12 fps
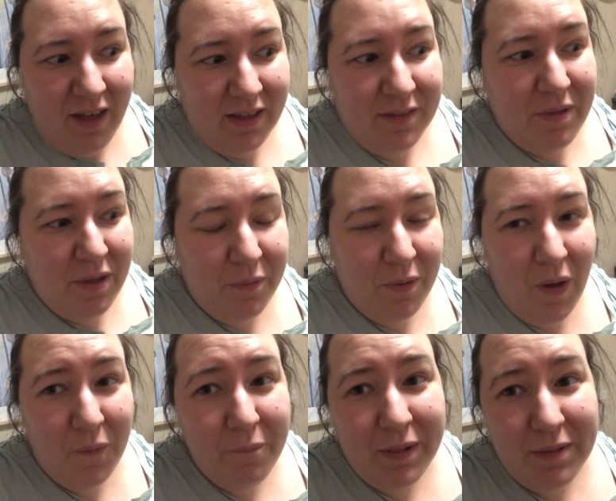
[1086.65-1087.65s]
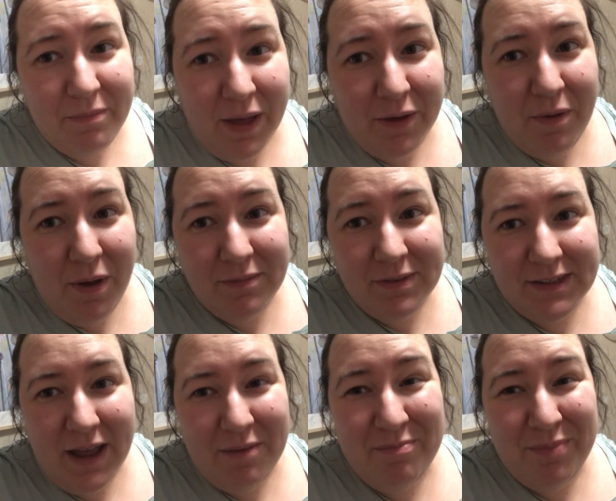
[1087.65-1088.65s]
Um, we're hoping he might come home
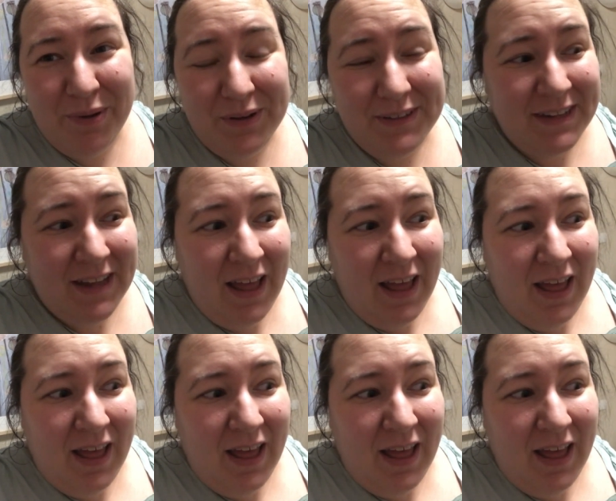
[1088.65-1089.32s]
today, but